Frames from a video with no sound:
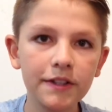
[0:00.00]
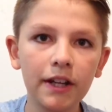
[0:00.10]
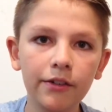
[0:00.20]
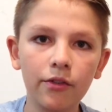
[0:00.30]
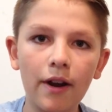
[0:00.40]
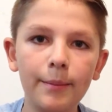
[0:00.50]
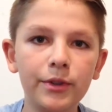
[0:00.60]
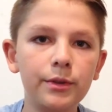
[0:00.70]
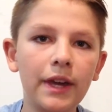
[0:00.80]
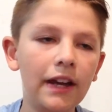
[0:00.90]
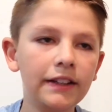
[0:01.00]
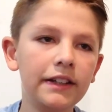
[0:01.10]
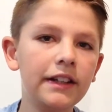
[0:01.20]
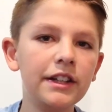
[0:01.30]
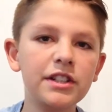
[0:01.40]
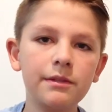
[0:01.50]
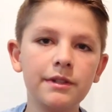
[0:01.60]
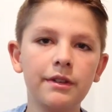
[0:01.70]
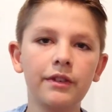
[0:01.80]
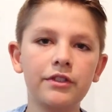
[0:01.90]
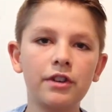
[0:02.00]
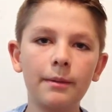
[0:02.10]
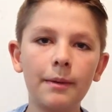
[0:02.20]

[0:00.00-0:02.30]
kind of a ramble. You can't get any achievements out of Nitro Type.